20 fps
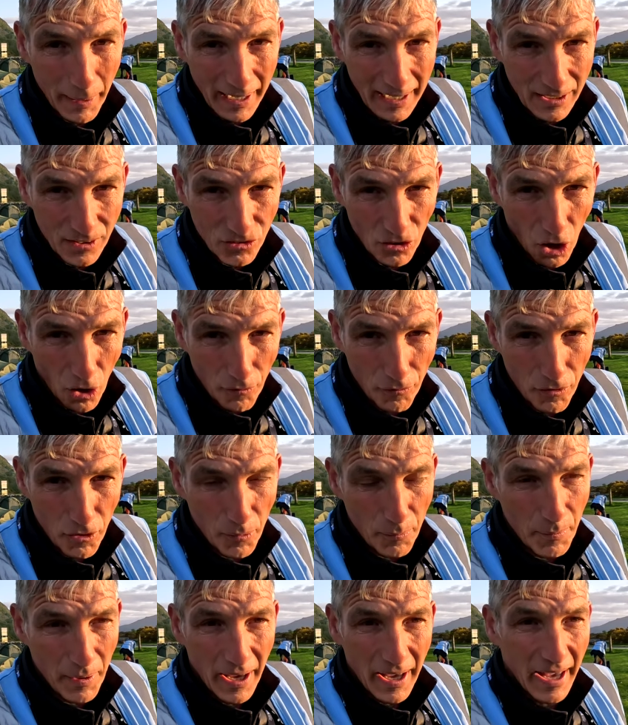bags off
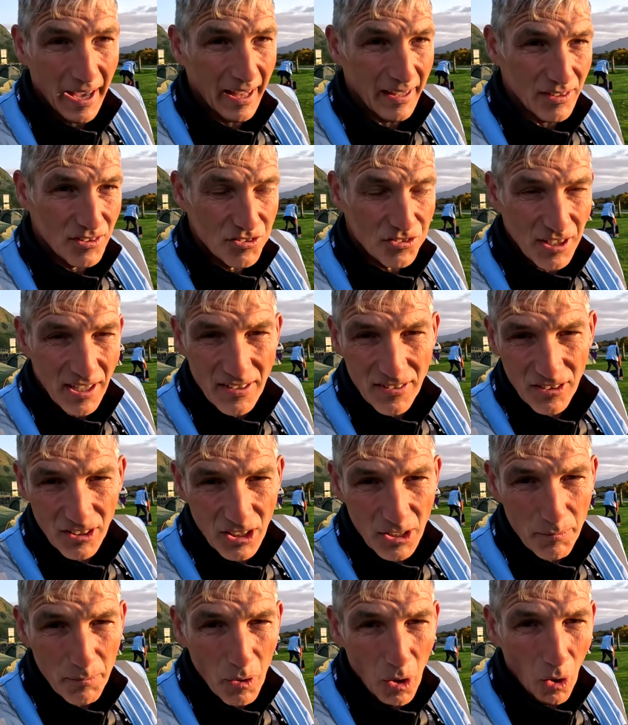them and
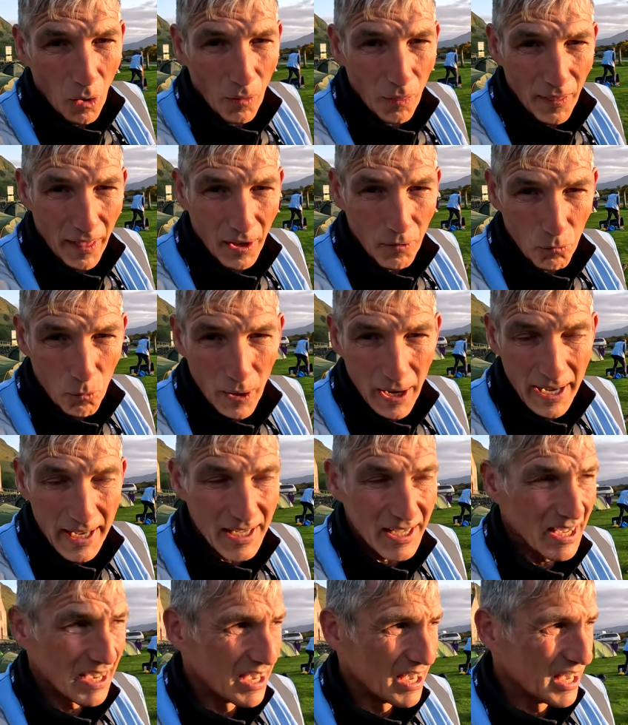sending them on their
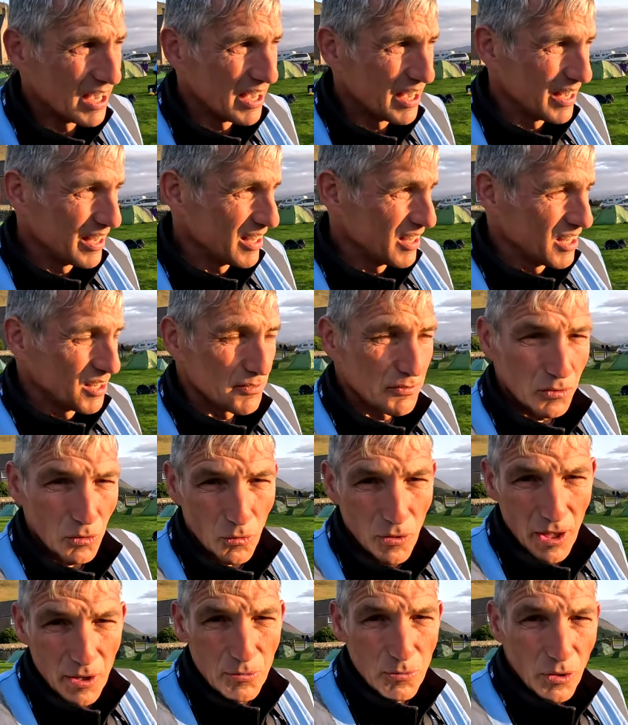way
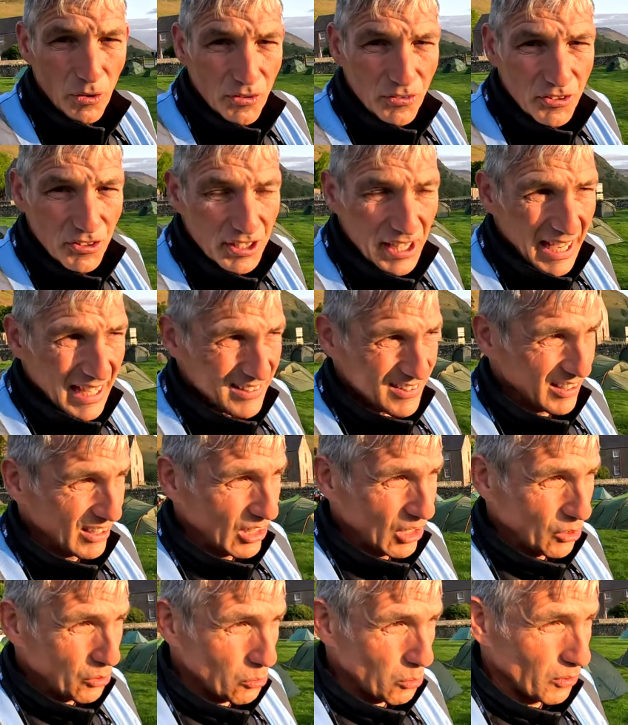for their run today. It's a
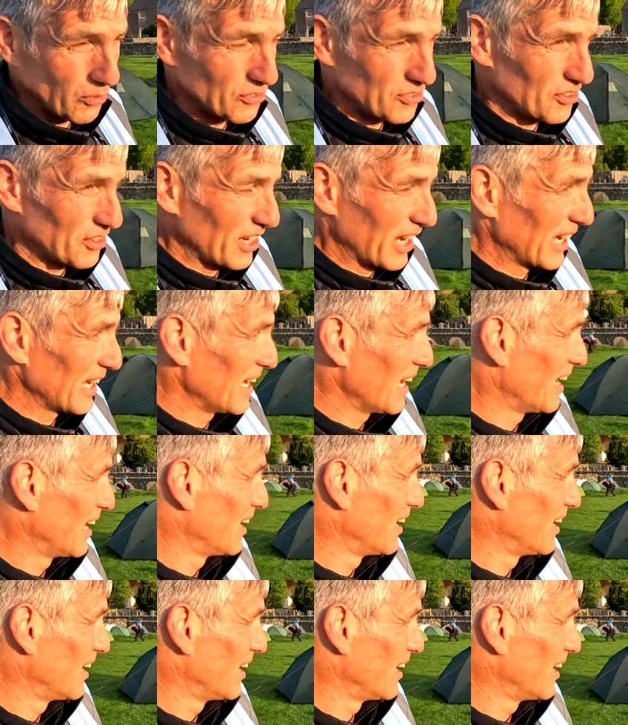long one today.